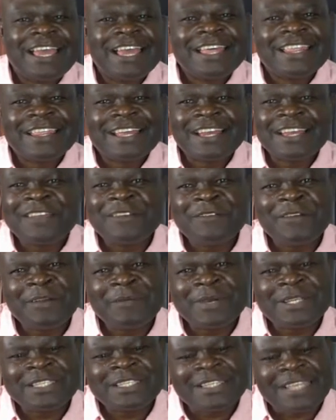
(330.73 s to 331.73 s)
Thank you very
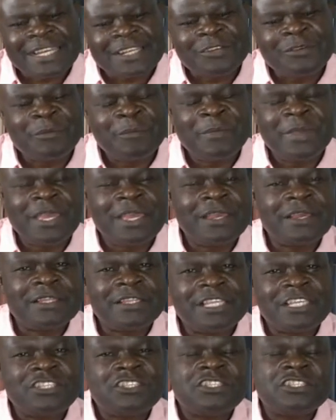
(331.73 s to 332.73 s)
much.
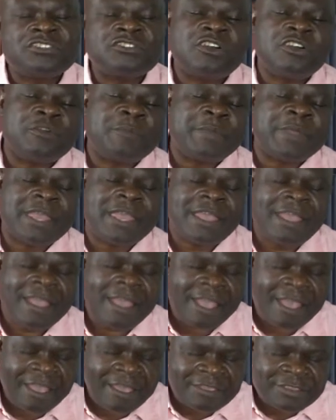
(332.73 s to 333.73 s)
This is going to be
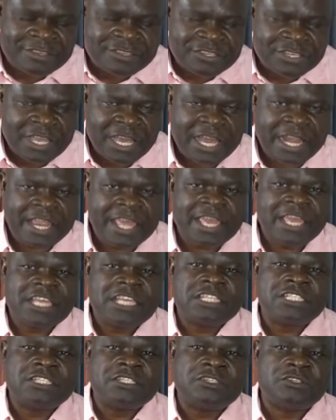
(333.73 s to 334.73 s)
a
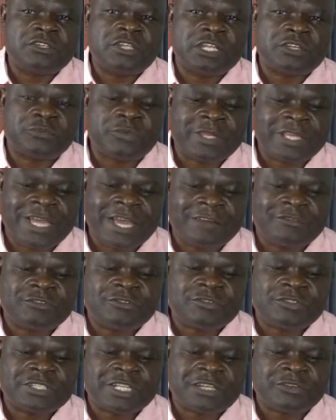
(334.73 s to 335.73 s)
journey that we have
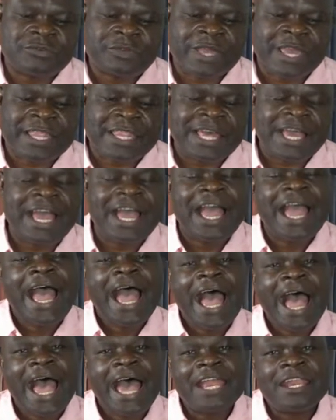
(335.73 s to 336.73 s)
to start together,
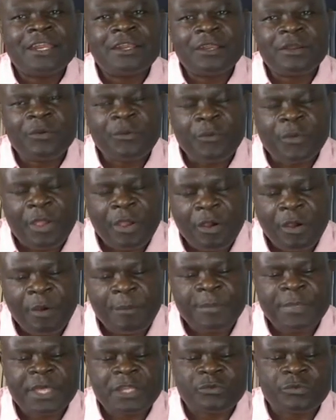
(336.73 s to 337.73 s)
and we
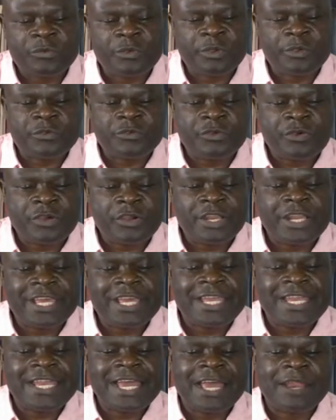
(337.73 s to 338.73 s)
hope that we join
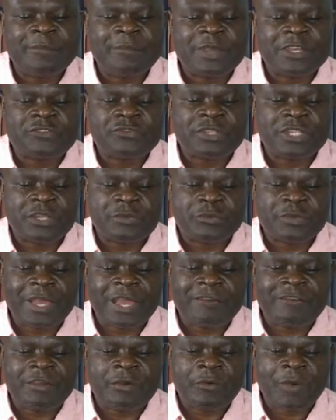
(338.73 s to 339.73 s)
in and make sure that we
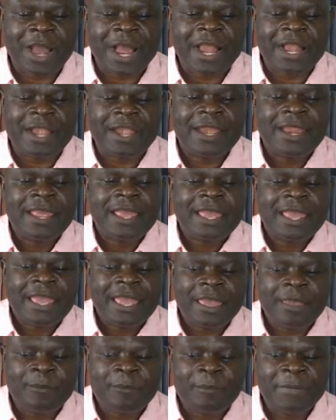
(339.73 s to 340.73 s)
have
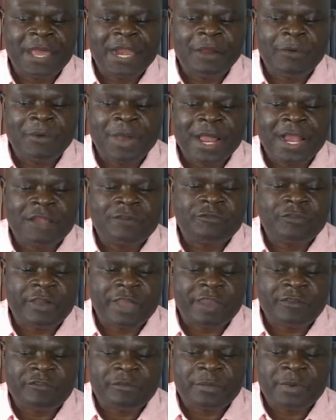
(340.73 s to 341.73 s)
a better world for
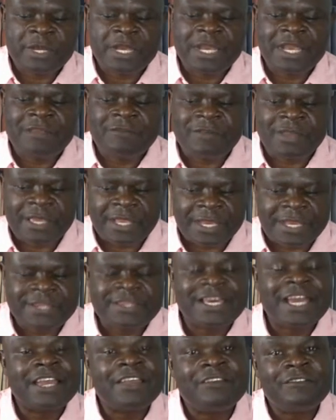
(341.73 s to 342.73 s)
everybody living in it.
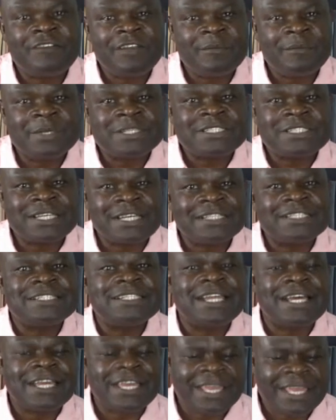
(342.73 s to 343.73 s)
Thank you very much.
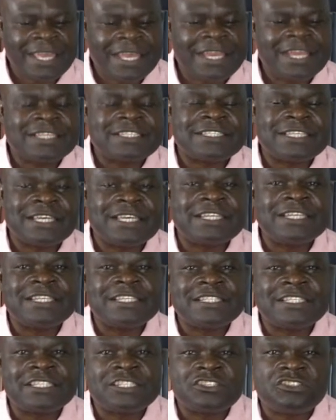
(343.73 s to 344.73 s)
And again, I said,
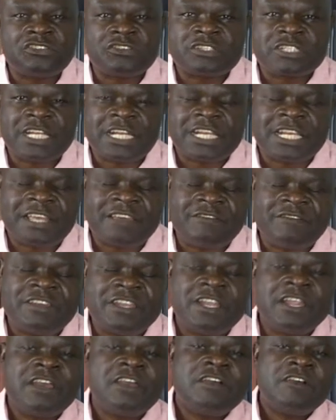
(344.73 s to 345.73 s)
this is Dr.
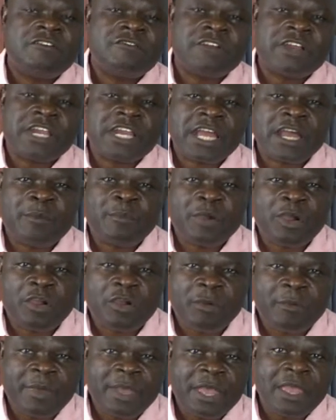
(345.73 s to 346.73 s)
David Frederick
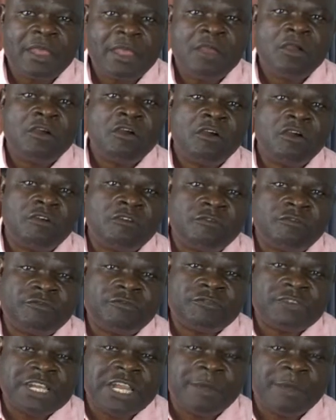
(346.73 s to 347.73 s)
Makobe of
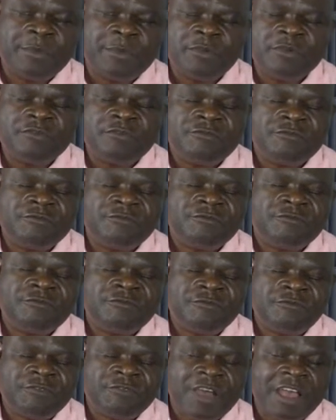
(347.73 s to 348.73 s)

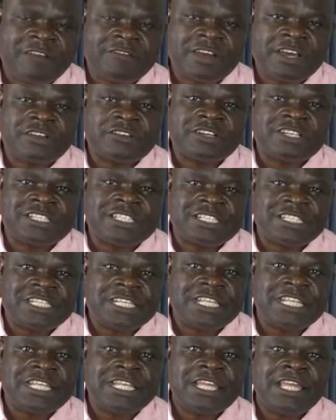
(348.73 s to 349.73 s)

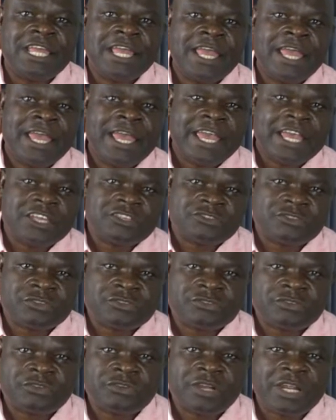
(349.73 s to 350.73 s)
W500G, a
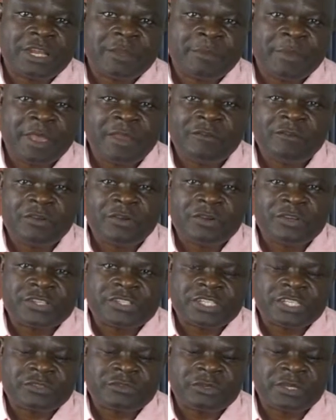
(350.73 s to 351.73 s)
social and behavioral
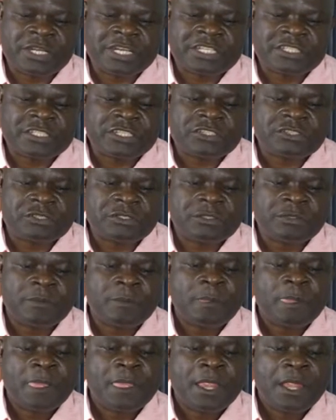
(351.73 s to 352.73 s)
research organization
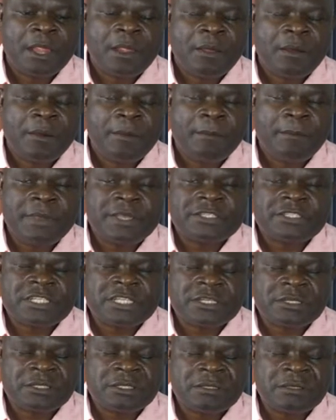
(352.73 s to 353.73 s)
based
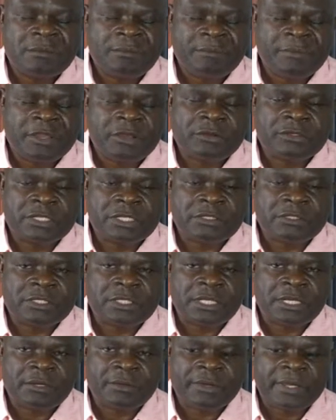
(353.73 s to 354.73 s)
in Middletown,
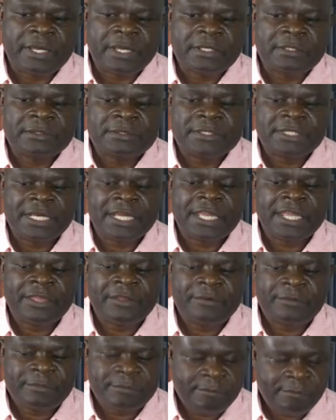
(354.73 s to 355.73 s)
Delaware. Thank you.